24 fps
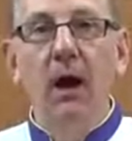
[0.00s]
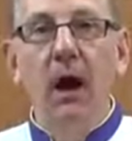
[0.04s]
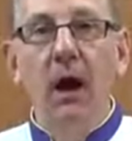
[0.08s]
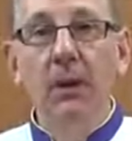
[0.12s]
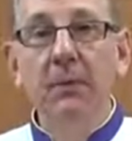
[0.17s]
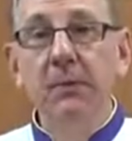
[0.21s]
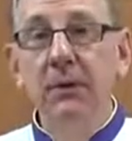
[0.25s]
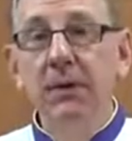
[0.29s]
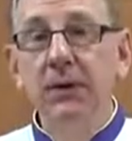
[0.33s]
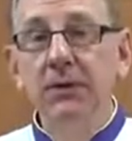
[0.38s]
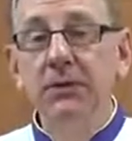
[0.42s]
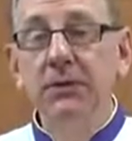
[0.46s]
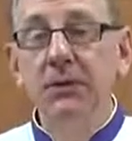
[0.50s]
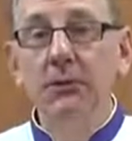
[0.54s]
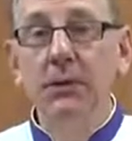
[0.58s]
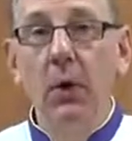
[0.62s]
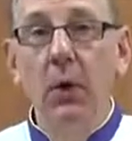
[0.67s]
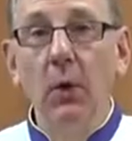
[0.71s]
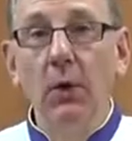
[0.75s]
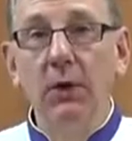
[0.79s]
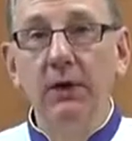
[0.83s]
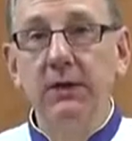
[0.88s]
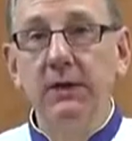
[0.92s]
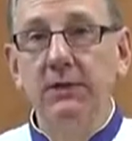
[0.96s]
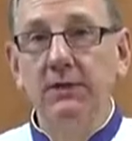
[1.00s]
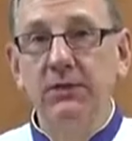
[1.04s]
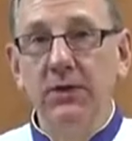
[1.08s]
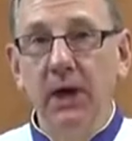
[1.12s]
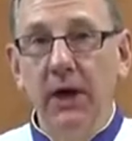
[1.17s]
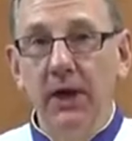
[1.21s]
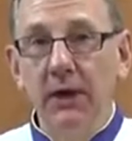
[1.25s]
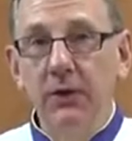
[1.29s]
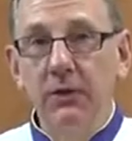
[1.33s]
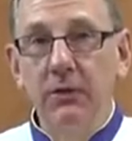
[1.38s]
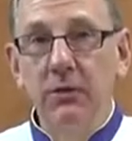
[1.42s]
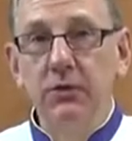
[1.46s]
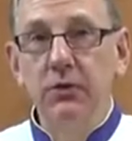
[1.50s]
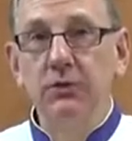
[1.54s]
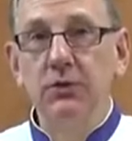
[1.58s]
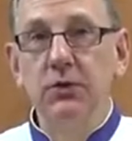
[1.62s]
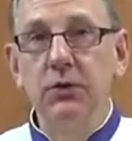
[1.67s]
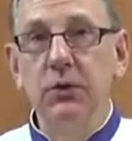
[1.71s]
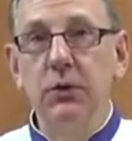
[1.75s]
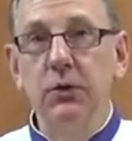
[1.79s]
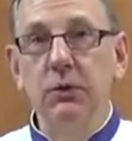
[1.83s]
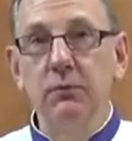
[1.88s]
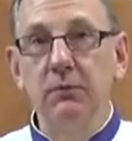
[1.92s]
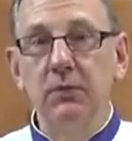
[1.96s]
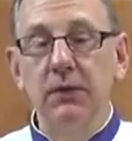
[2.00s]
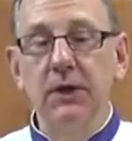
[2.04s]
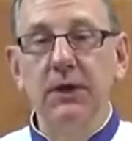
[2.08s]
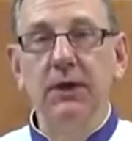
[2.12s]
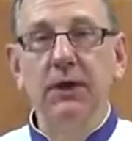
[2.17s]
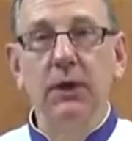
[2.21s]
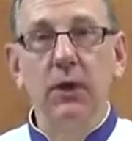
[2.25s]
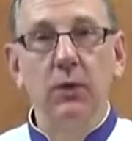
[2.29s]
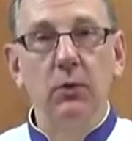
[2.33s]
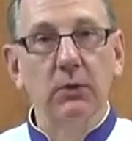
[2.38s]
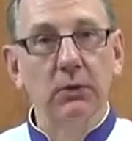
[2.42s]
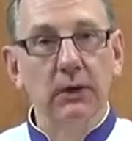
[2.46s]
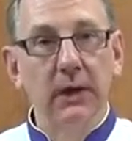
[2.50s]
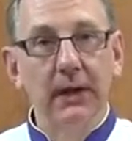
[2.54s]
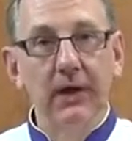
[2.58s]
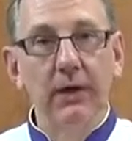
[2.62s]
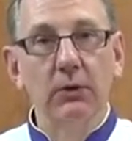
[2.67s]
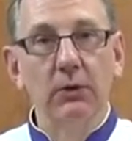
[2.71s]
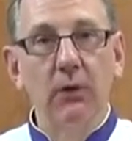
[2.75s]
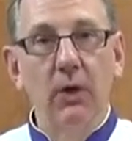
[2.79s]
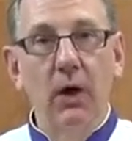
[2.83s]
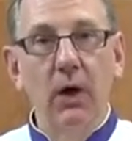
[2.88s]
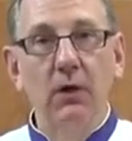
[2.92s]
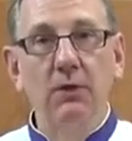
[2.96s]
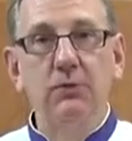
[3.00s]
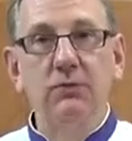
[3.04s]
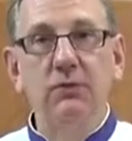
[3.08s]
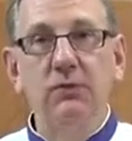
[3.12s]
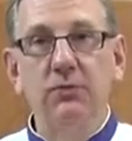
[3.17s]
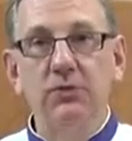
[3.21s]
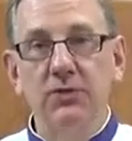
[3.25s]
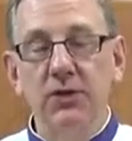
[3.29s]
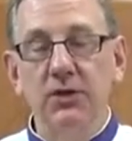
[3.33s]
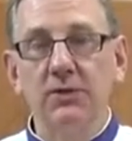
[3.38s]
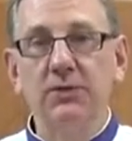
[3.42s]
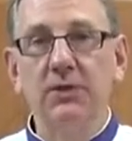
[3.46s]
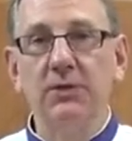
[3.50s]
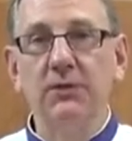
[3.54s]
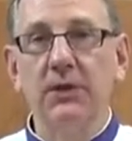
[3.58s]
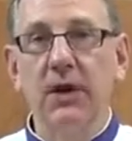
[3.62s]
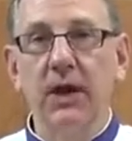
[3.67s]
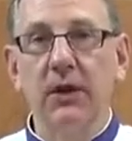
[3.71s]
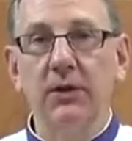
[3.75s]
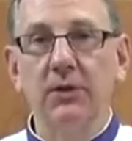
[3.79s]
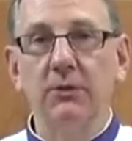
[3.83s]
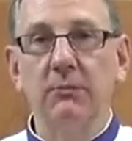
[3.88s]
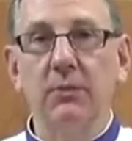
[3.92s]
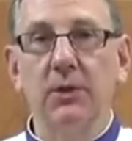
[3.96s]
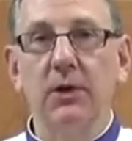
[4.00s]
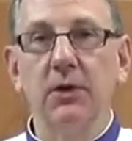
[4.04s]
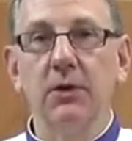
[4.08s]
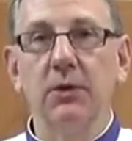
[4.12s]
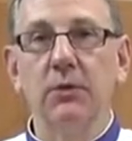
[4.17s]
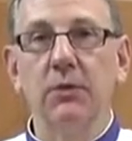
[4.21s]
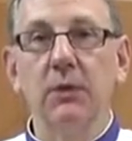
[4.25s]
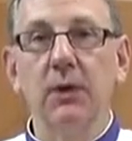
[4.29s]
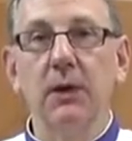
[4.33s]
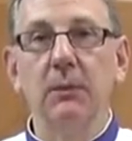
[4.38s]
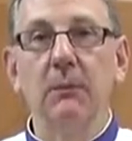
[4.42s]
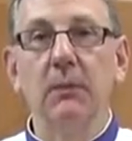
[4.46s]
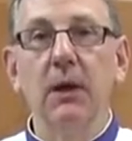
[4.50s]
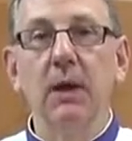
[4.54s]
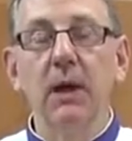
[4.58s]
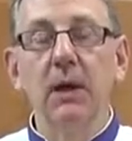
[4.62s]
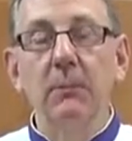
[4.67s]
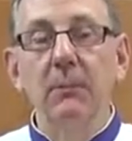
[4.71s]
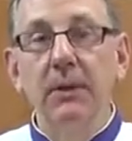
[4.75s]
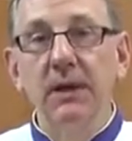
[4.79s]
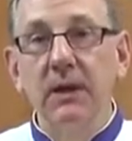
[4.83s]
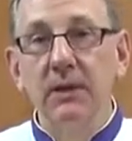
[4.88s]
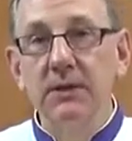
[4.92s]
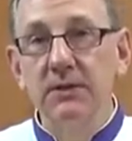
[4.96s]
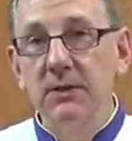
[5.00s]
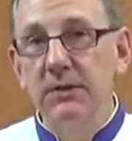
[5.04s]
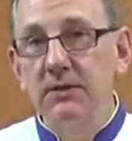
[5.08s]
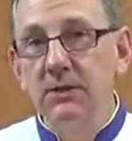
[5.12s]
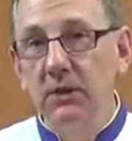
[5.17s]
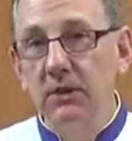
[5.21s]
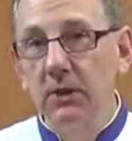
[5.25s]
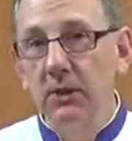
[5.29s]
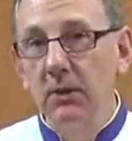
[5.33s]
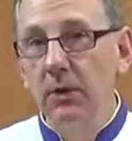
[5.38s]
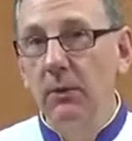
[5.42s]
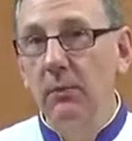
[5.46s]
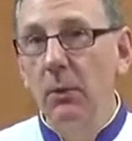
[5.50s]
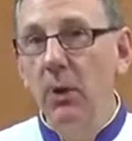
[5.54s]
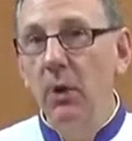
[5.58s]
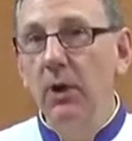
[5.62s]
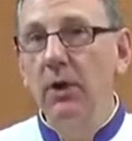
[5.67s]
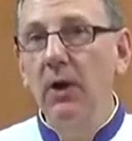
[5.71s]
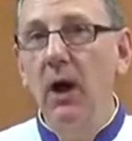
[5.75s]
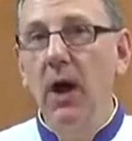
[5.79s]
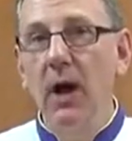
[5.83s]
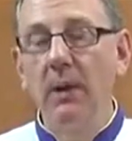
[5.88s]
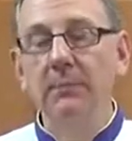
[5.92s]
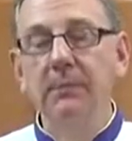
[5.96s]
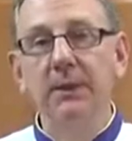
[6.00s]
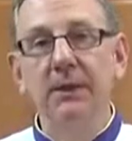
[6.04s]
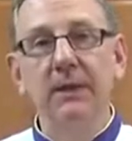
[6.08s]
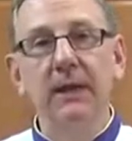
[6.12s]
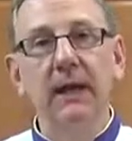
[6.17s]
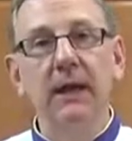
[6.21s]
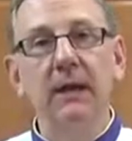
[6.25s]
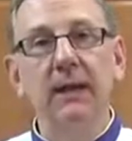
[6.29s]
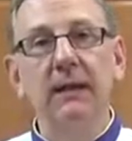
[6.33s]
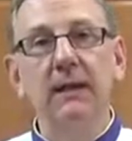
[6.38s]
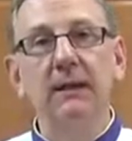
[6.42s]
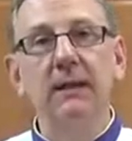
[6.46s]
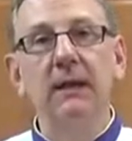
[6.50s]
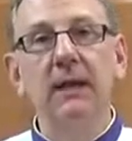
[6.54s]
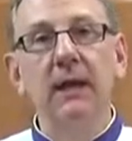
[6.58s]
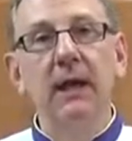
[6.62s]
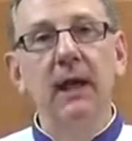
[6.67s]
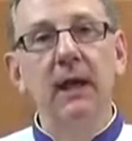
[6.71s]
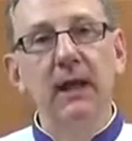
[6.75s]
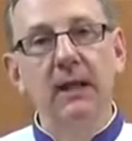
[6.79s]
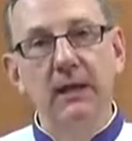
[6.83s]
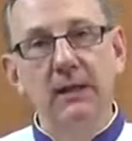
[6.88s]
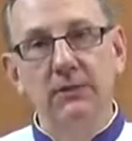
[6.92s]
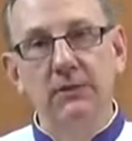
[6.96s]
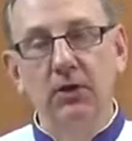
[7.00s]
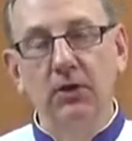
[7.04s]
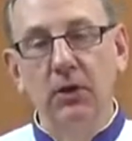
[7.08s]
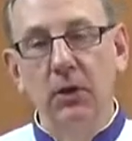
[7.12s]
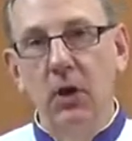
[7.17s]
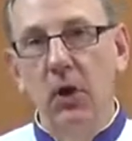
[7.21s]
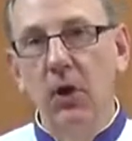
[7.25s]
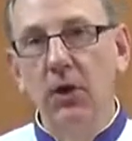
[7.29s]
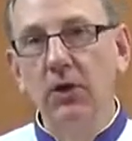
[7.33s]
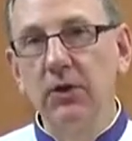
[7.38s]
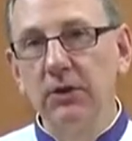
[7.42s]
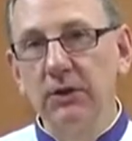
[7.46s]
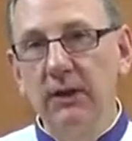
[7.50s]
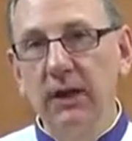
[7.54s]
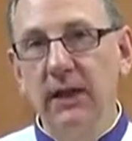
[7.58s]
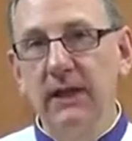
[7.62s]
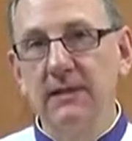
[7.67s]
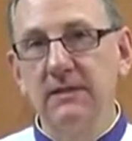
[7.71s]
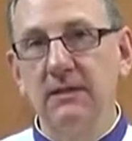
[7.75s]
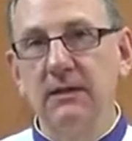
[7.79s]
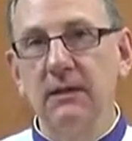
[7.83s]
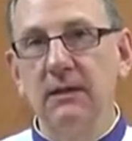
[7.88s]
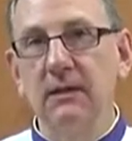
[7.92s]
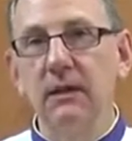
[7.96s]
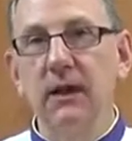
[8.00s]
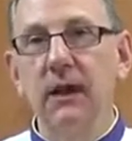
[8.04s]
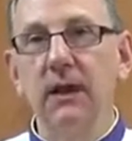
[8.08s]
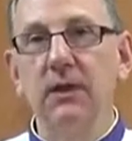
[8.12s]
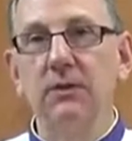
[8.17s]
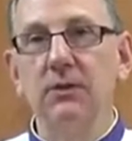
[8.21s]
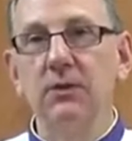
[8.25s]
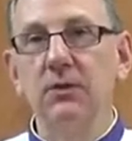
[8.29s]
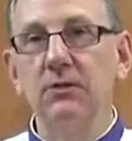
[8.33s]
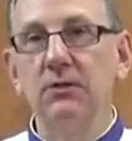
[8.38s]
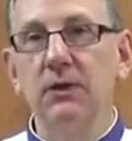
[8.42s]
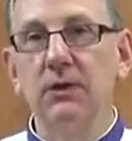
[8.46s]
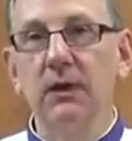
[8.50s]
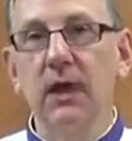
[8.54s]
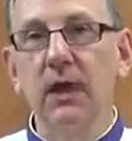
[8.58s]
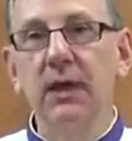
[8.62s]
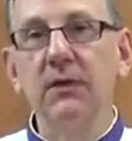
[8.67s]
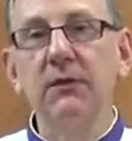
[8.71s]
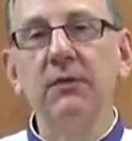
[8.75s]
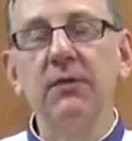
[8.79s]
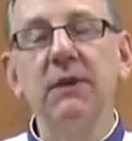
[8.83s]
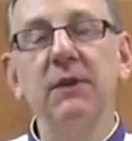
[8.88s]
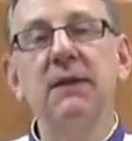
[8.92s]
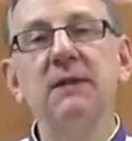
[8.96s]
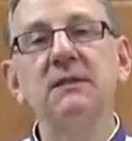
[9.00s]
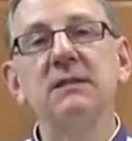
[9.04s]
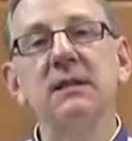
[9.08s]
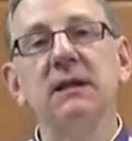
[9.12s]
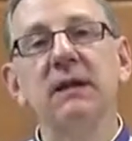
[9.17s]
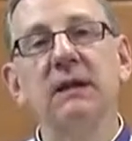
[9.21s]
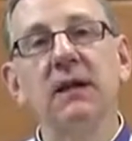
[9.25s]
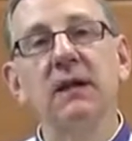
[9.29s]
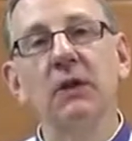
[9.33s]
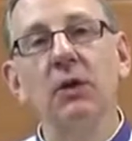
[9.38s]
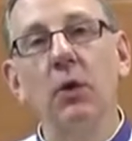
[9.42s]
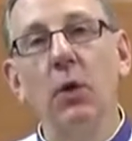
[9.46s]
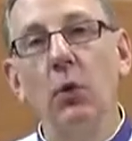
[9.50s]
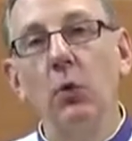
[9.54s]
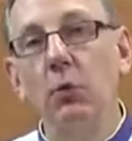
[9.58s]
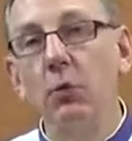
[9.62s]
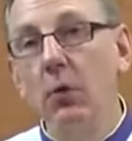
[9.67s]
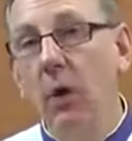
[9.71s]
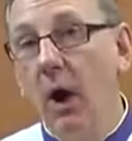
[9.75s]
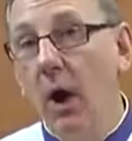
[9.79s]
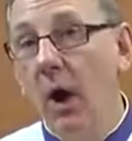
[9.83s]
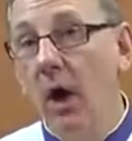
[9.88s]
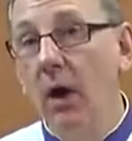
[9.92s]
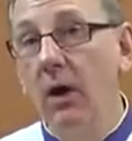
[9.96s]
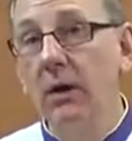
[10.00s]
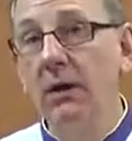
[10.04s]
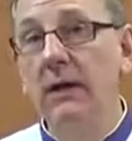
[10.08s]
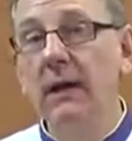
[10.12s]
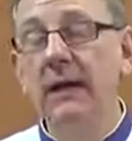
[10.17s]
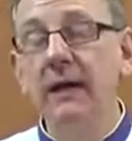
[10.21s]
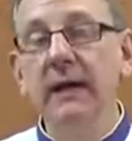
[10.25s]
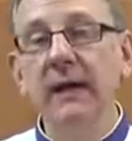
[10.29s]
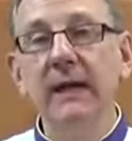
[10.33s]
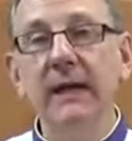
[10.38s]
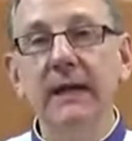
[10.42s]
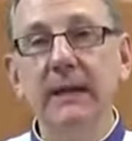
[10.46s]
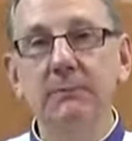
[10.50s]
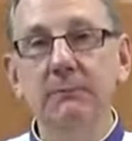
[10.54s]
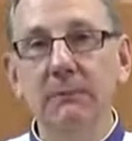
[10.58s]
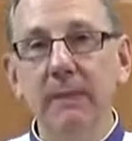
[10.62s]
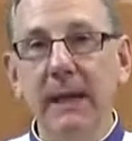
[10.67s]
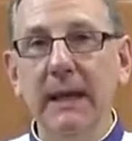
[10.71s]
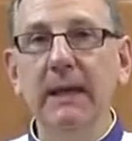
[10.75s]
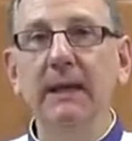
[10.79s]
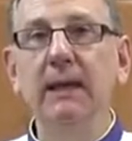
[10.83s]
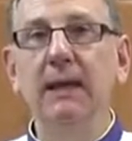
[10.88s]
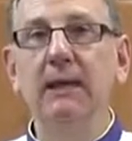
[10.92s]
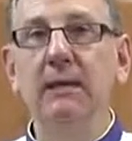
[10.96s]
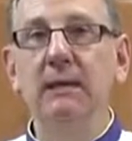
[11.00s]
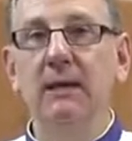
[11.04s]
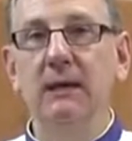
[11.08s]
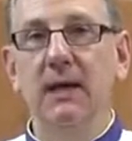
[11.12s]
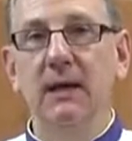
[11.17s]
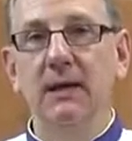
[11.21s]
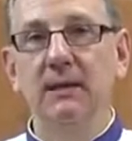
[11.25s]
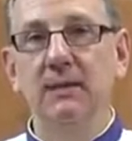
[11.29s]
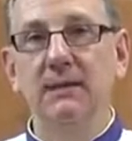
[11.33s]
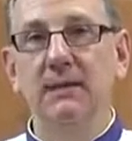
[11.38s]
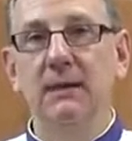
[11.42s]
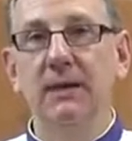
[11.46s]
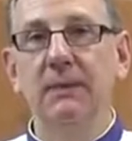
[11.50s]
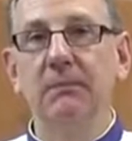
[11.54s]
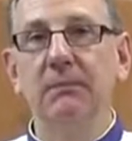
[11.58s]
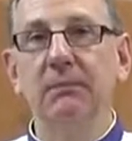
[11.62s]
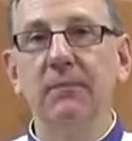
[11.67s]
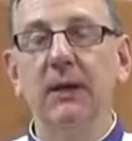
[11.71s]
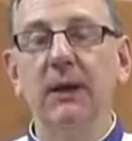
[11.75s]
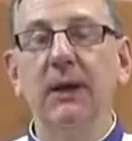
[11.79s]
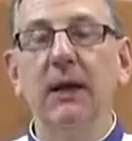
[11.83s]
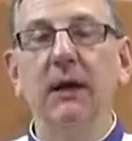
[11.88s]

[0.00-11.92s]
I'm going to devote an entire YouTube video later on to just Italian buttercream because it's a little more complicated and it's a longer lesson, and there's a lot of things that can go wrong in making the icing,